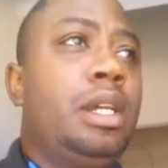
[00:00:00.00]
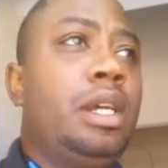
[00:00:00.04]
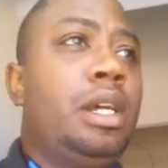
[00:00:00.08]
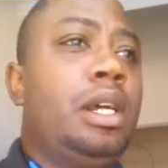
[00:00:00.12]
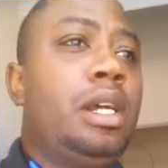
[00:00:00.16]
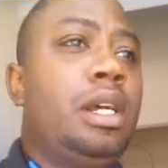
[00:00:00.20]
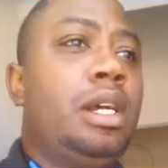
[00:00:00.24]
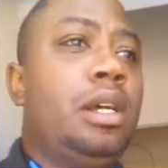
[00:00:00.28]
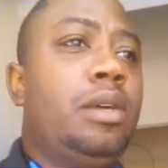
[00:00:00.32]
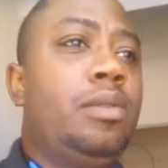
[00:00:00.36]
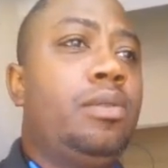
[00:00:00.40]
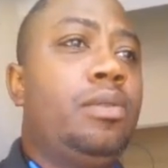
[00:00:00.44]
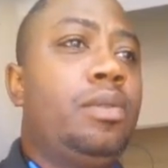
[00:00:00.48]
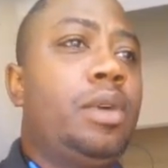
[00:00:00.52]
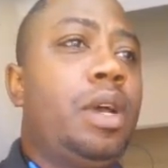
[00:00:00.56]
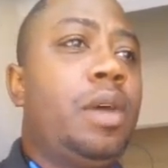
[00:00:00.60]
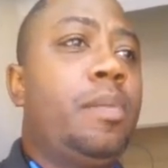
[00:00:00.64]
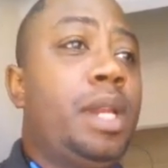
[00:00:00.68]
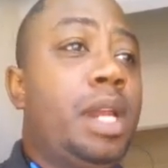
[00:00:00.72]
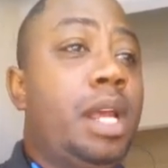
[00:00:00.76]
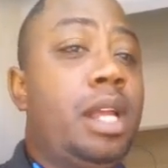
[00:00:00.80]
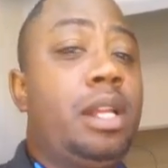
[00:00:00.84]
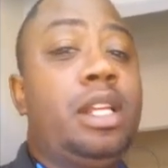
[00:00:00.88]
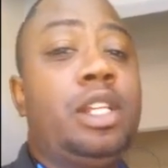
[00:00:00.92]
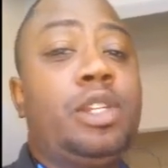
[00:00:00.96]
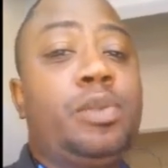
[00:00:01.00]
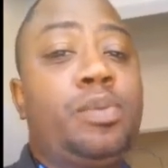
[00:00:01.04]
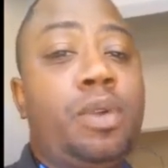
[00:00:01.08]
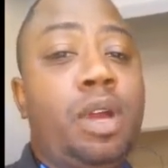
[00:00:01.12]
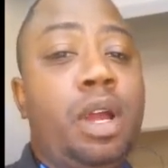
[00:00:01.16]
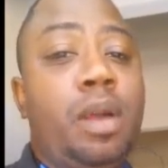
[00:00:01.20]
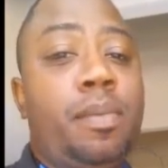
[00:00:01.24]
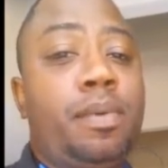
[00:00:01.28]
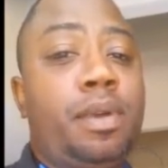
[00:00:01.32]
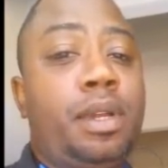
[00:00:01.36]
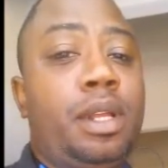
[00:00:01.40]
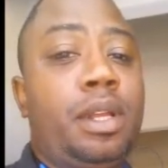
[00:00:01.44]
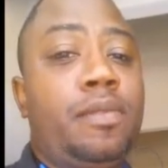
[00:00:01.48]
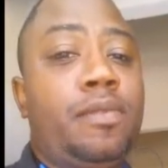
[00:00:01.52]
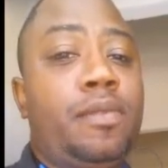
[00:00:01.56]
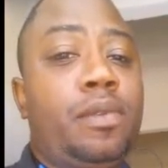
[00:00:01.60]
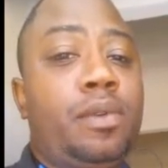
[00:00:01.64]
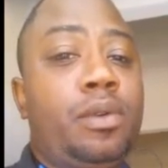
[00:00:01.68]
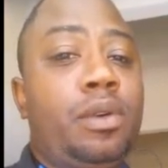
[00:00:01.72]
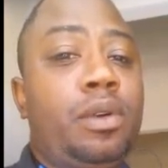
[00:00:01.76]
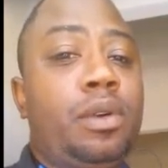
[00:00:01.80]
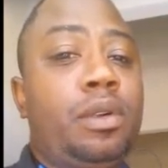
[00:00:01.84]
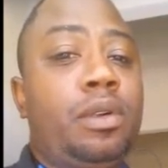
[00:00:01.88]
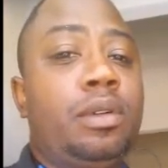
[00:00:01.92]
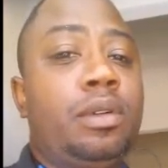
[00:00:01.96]
I've been at this property
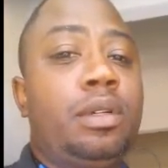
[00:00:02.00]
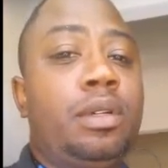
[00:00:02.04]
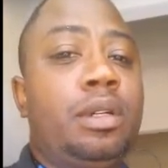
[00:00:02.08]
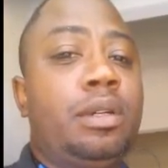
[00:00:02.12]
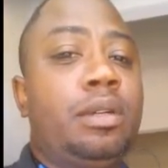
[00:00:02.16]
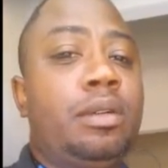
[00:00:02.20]
for